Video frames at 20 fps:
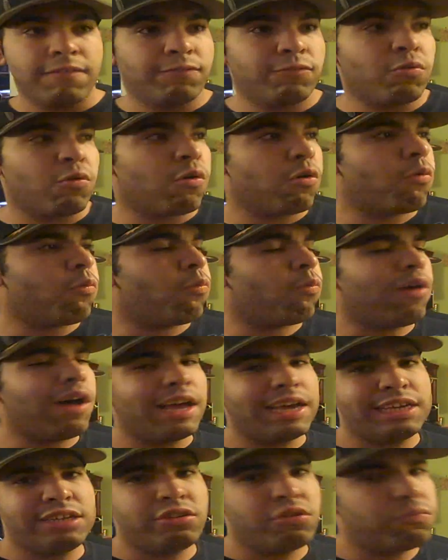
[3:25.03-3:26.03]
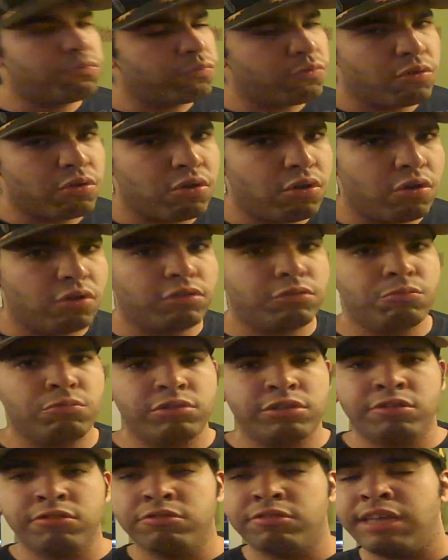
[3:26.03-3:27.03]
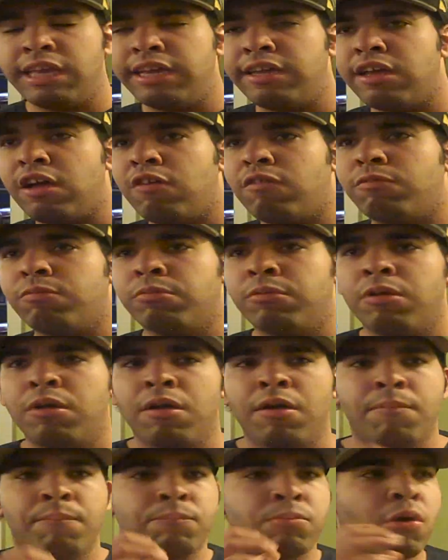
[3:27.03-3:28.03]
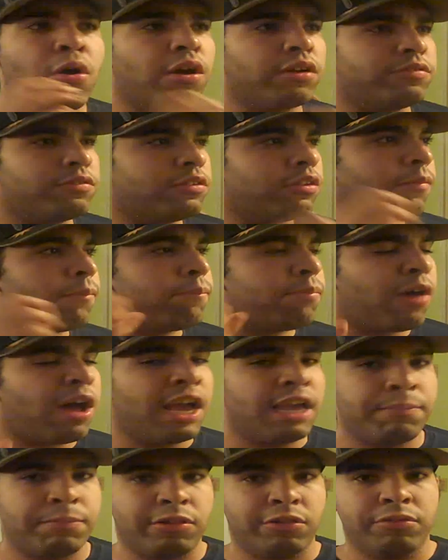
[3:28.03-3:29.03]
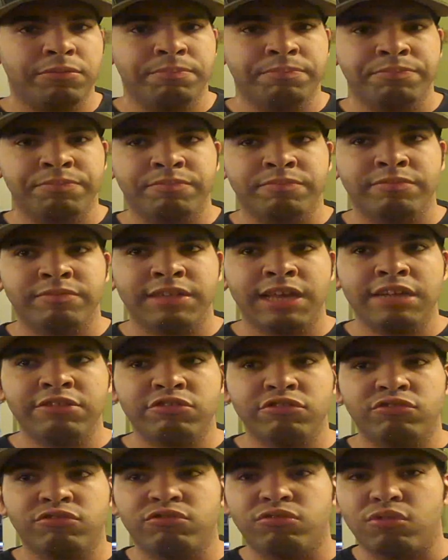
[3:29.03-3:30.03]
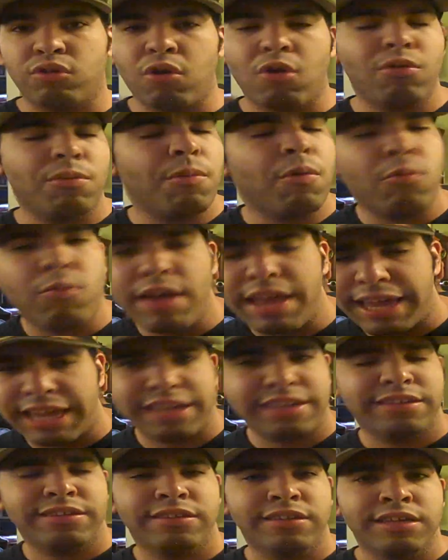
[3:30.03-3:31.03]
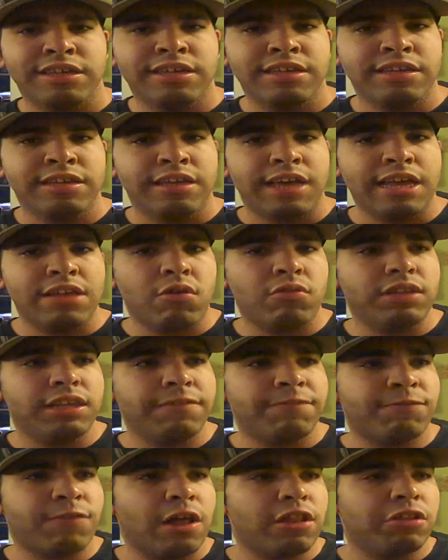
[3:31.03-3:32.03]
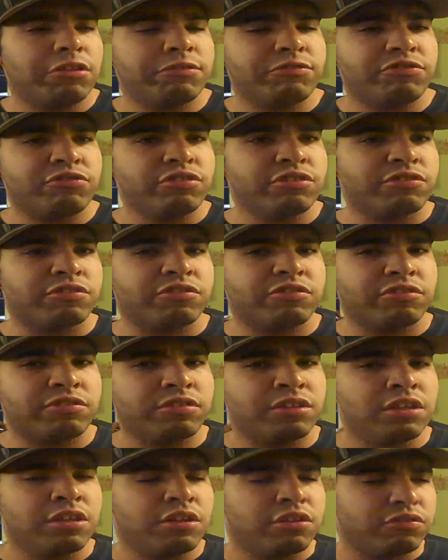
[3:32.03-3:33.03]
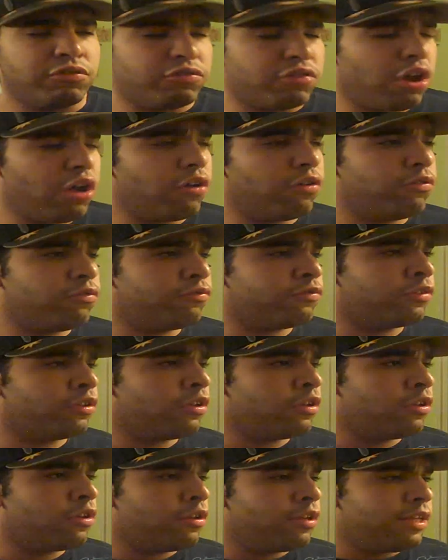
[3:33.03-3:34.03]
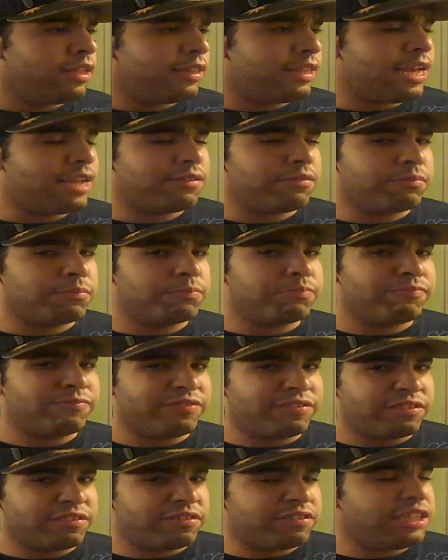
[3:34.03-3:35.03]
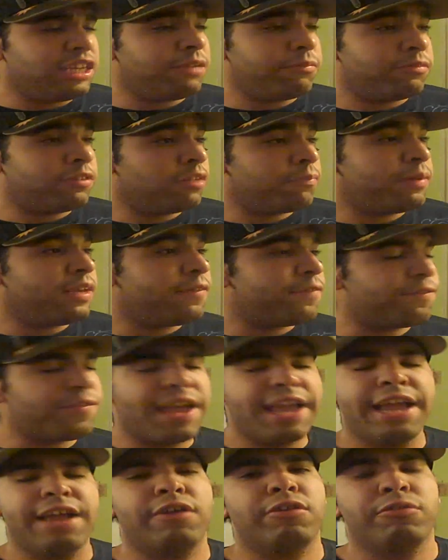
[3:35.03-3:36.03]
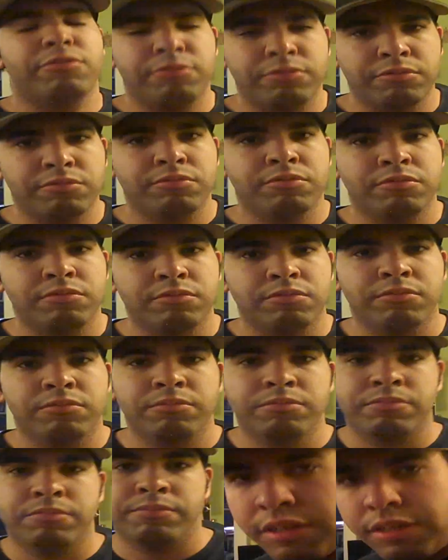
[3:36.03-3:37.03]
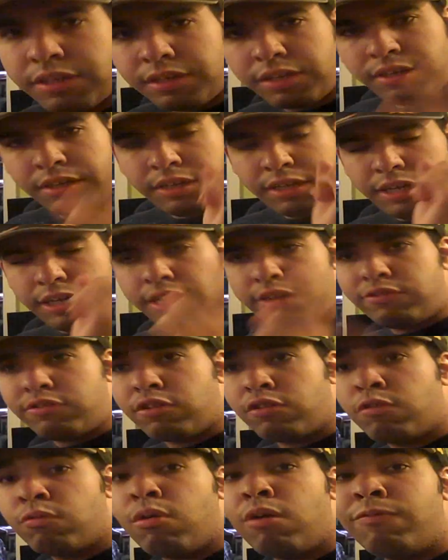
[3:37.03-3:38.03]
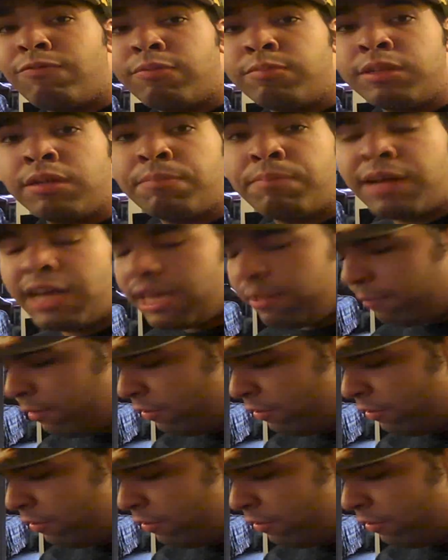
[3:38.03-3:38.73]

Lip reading: Therefore, why in the world would you take out parts of the Bible and just throw them away and only follow just those that seem to be fair? Here's a quote from the